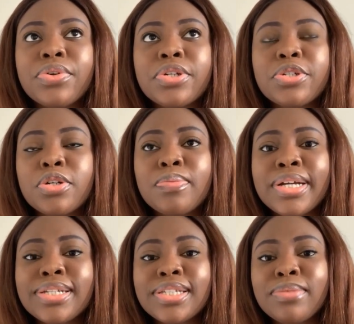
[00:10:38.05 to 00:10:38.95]
a job,
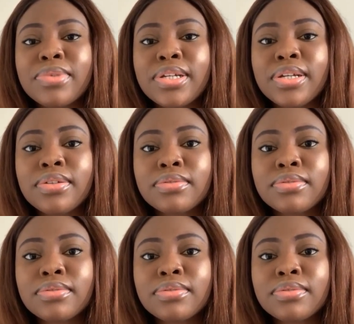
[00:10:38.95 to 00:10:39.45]
and the same day